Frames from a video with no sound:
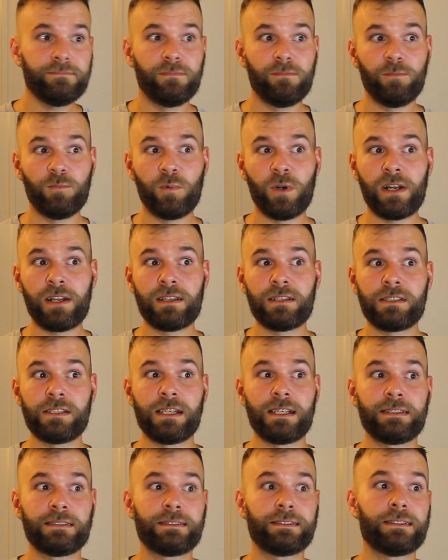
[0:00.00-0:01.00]
What are the
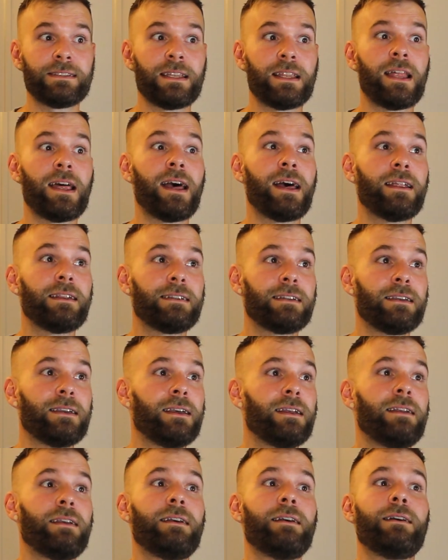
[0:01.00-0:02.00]
chances of that?
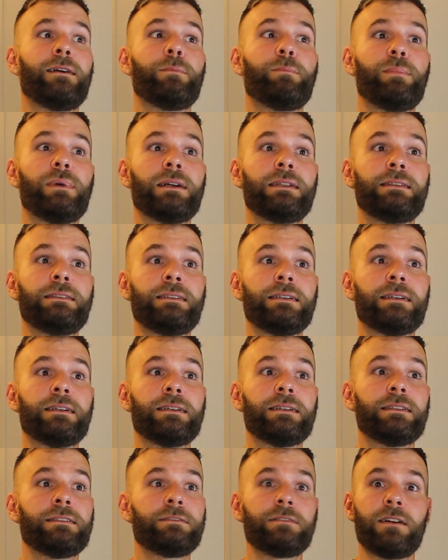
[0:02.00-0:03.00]
But
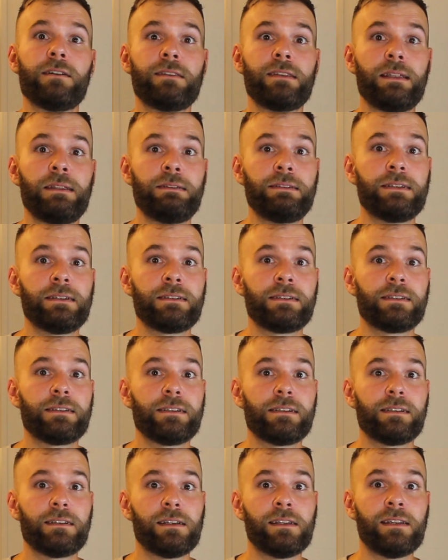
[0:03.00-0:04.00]
it's authentic,
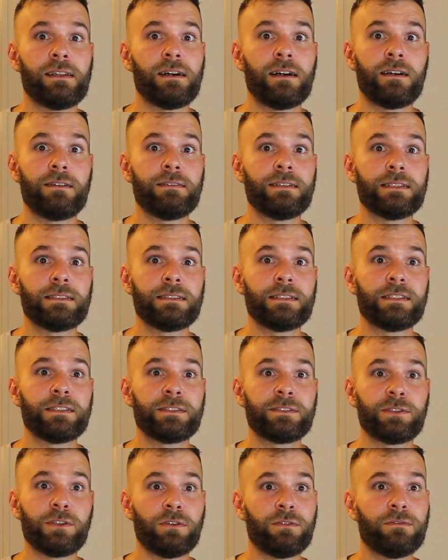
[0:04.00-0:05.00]
and obviously
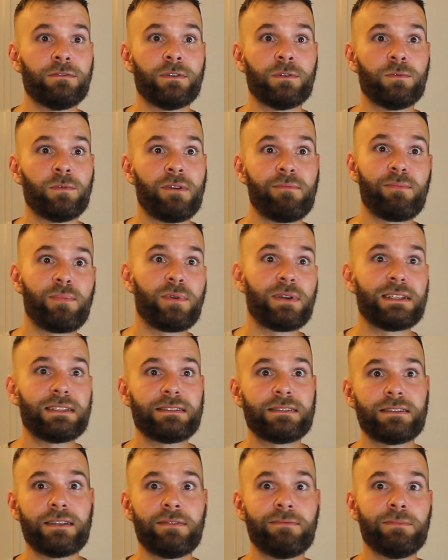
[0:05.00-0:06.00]
it sold for
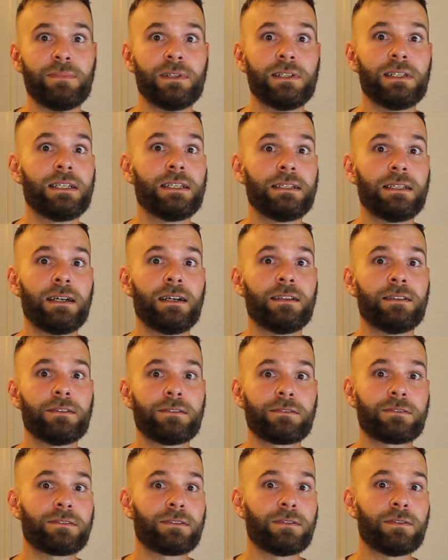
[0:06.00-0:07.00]
$1.7 million.
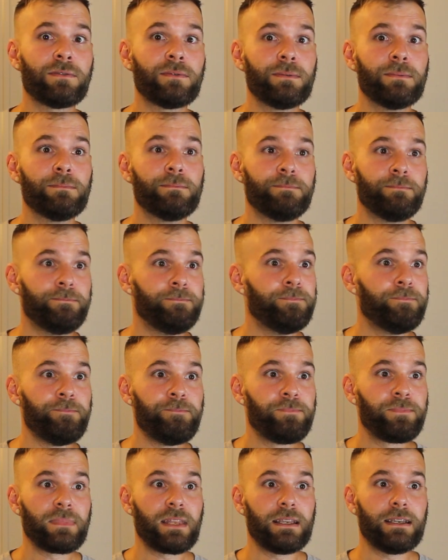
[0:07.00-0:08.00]
So
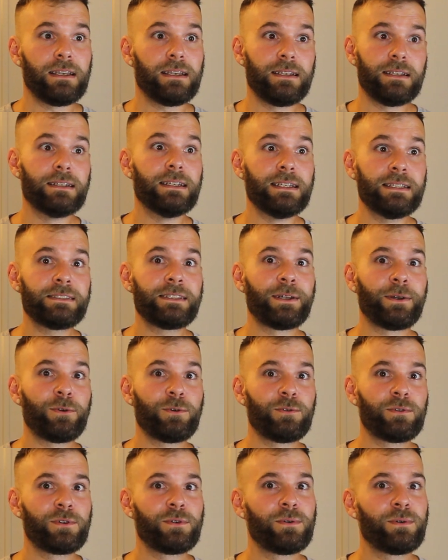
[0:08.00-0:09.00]
it's an
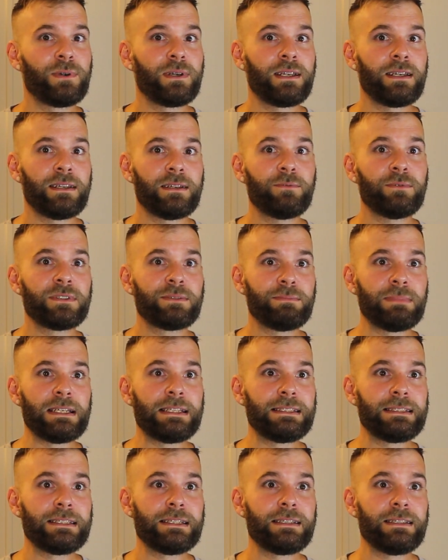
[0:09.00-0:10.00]
old coin. It was
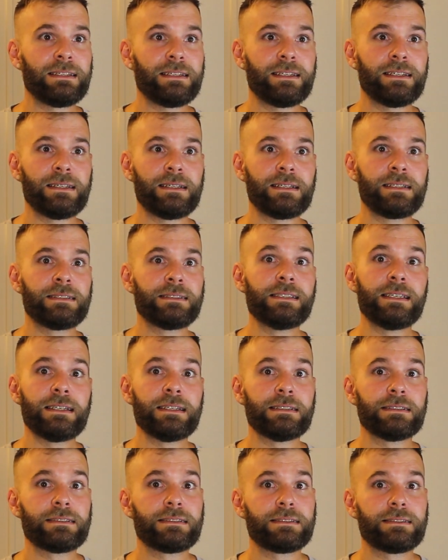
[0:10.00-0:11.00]
minted. It
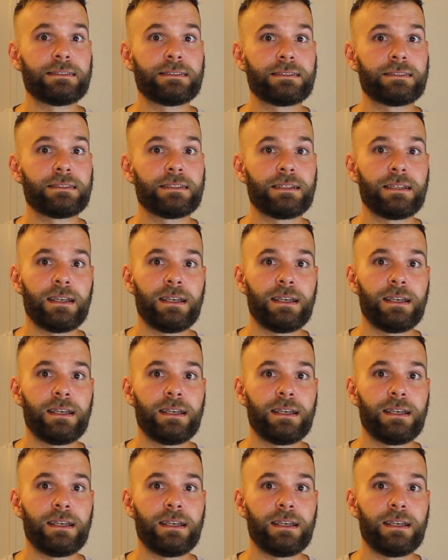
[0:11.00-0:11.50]
exists.